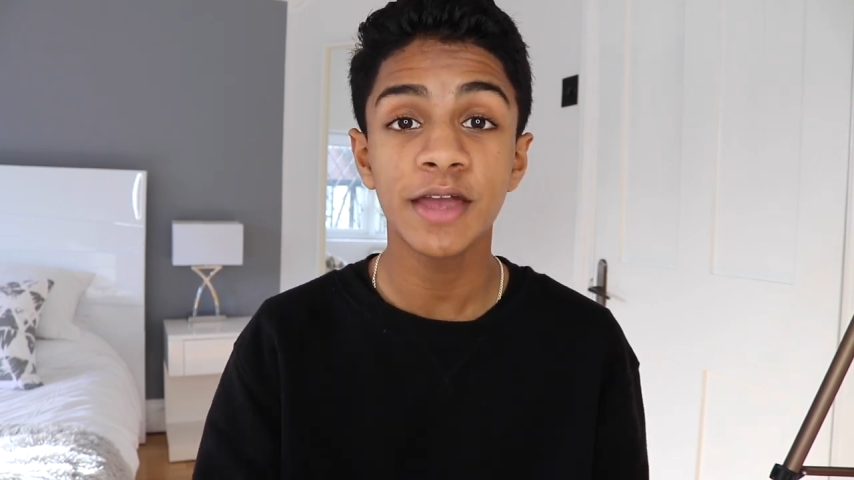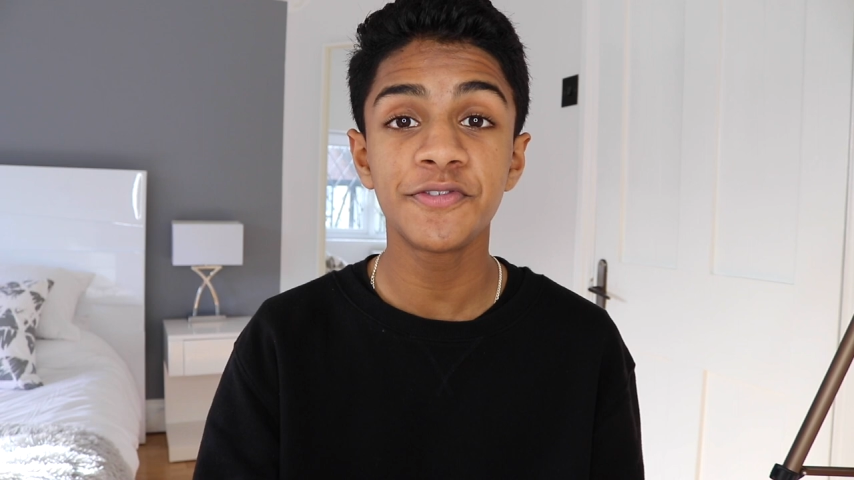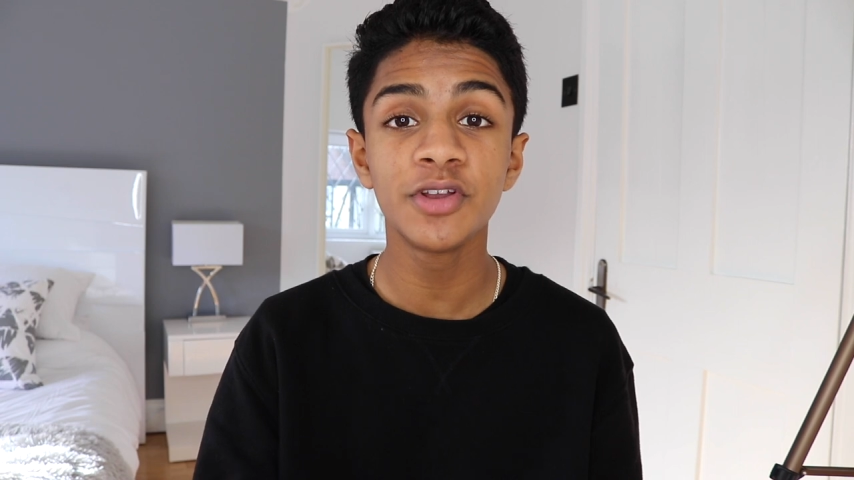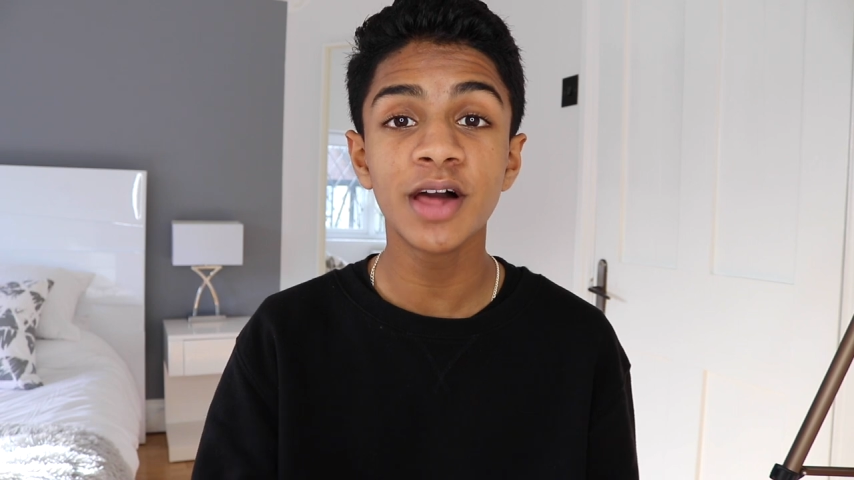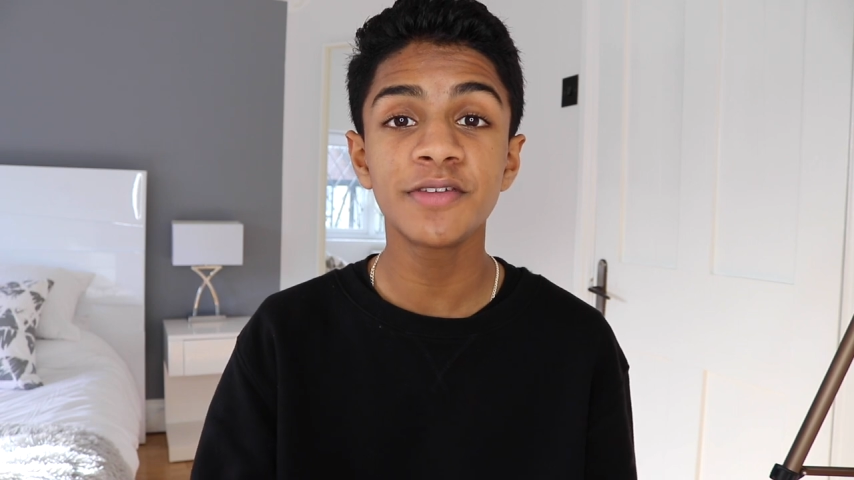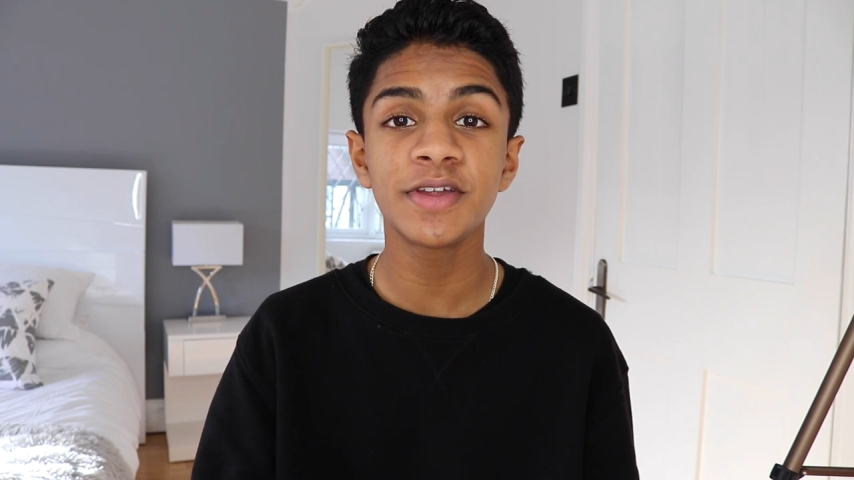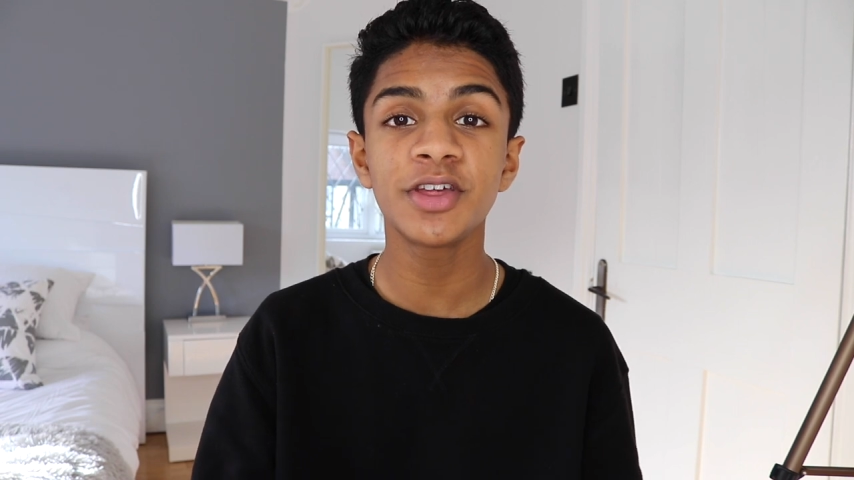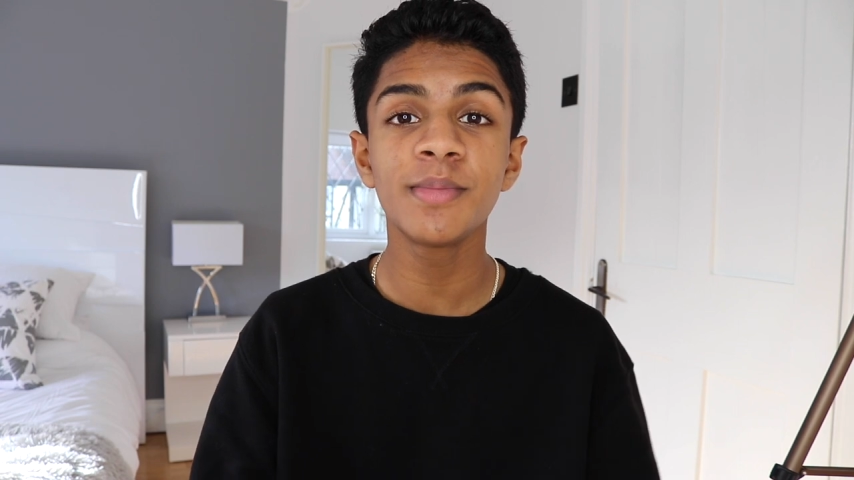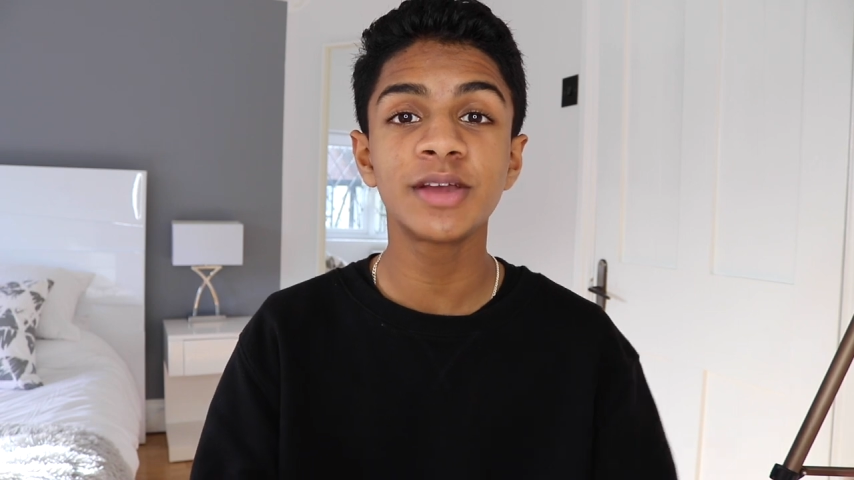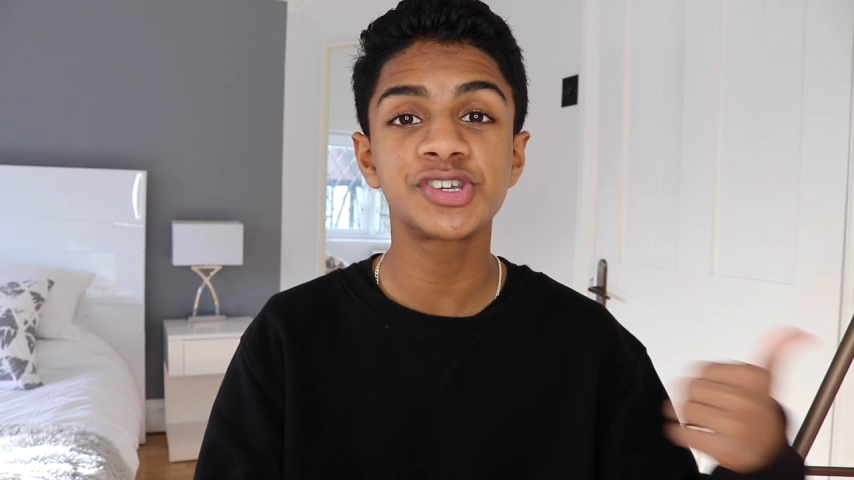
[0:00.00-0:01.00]
If you like the
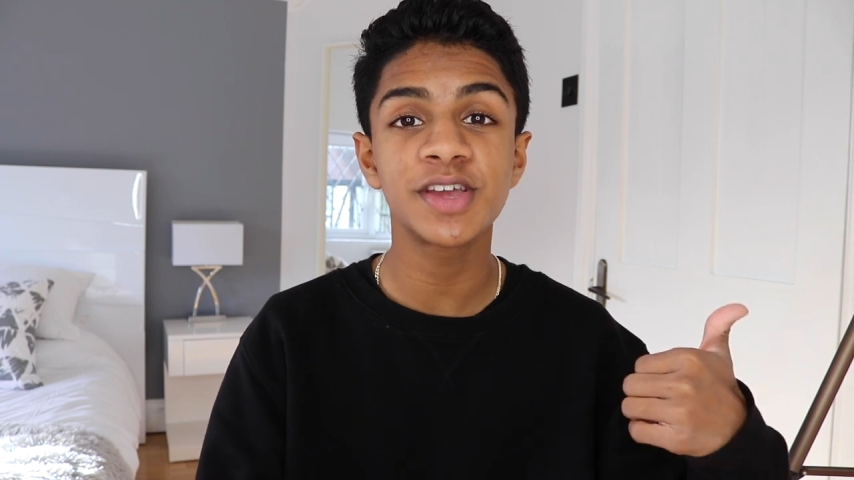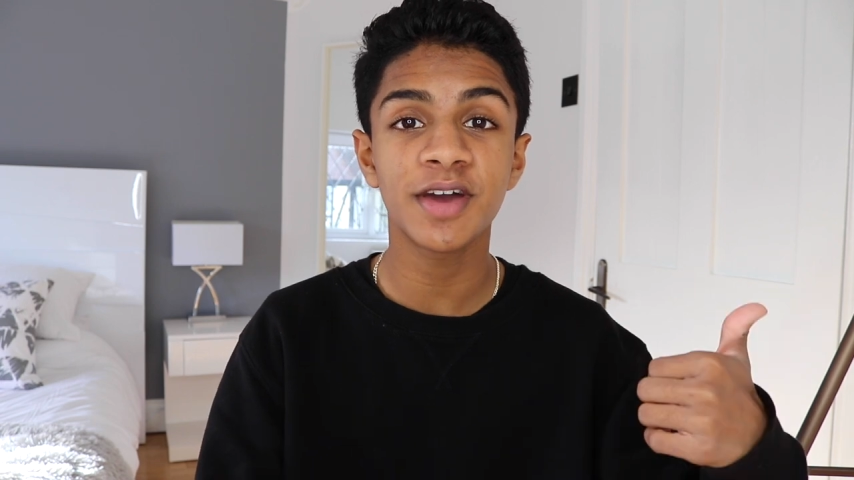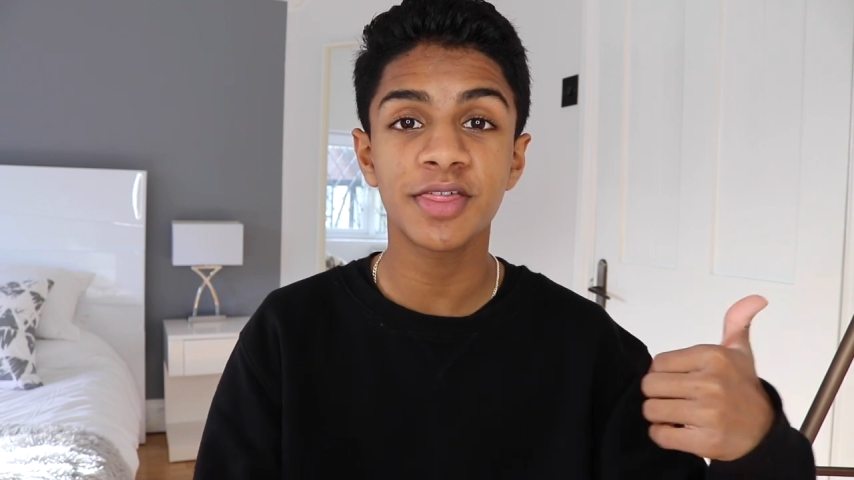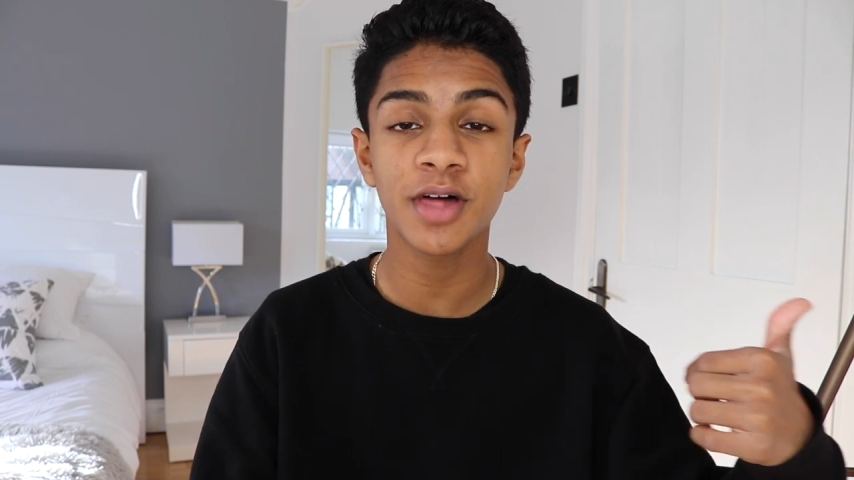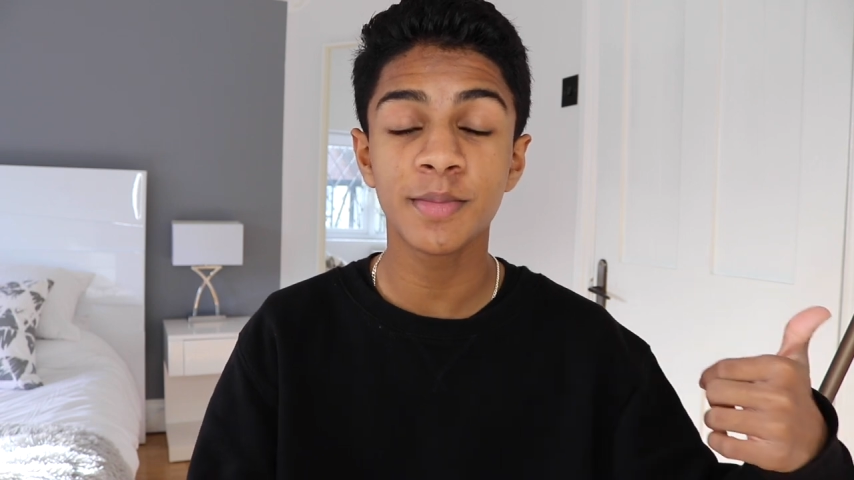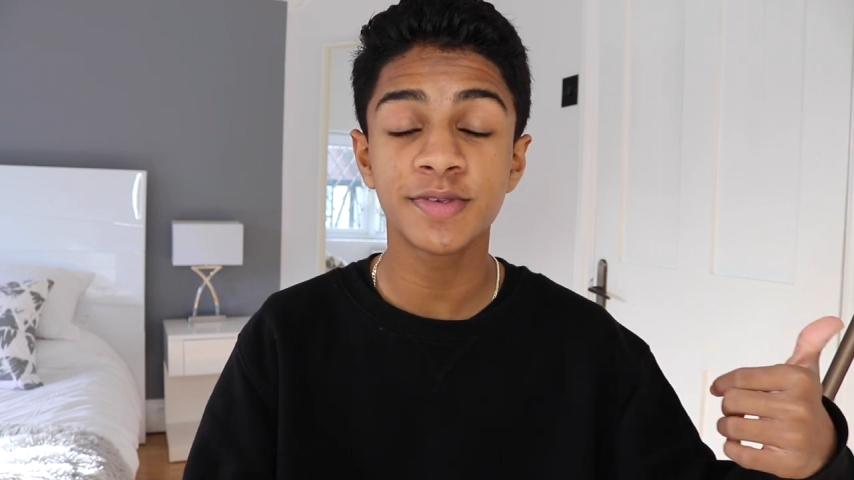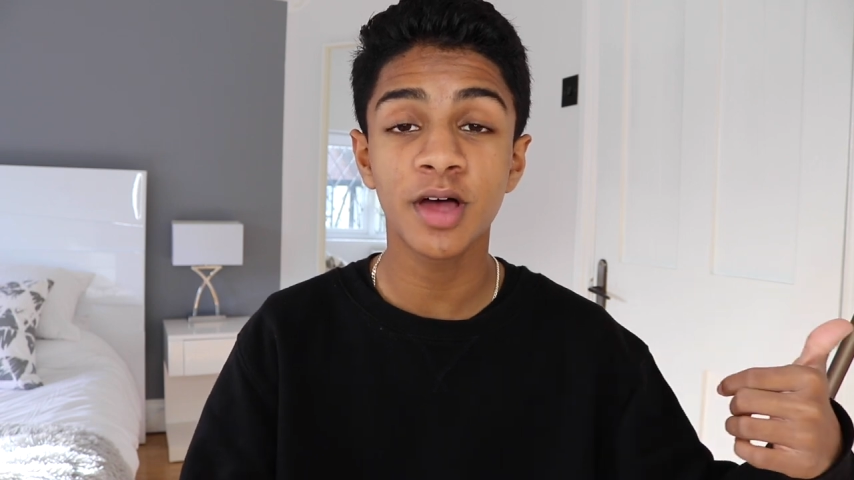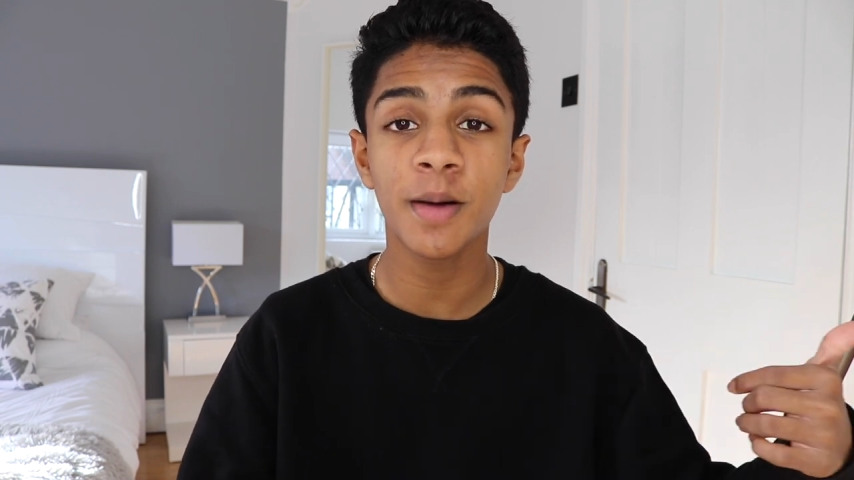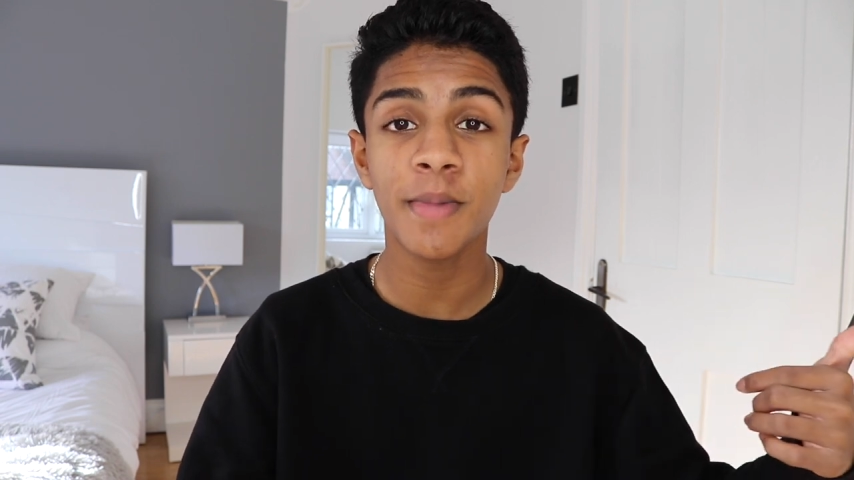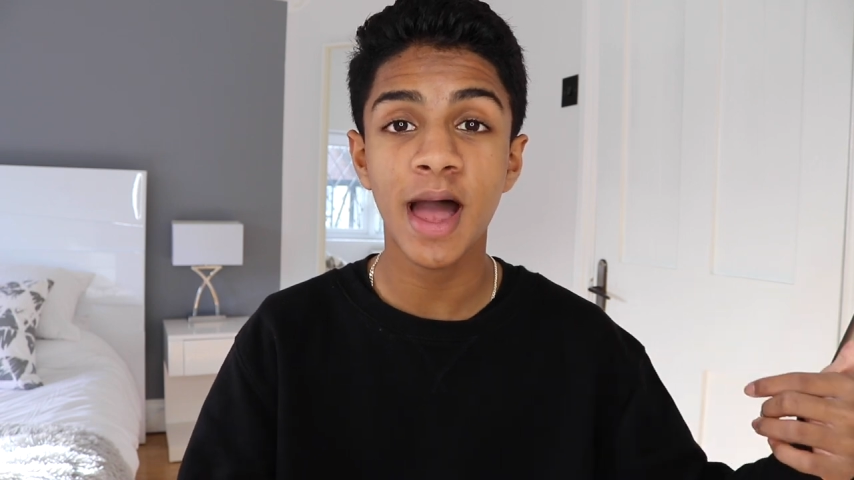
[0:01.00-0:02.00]
video, make sure you give it a thumbs
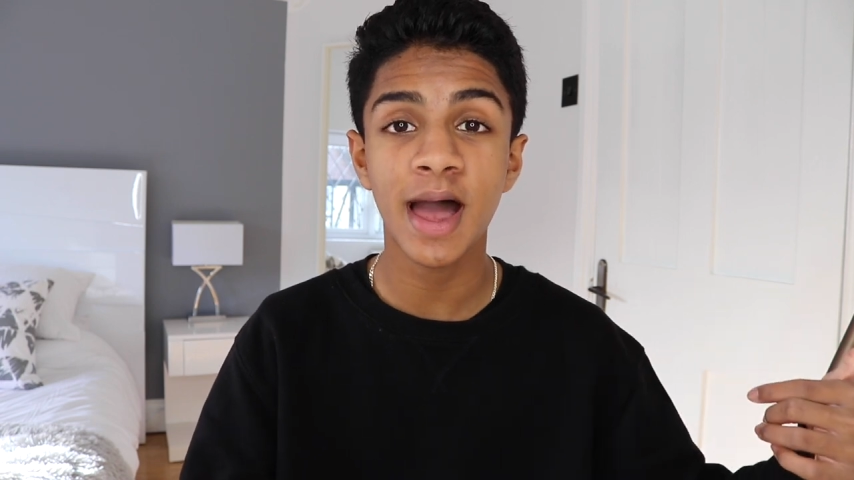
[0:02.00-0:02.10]
up,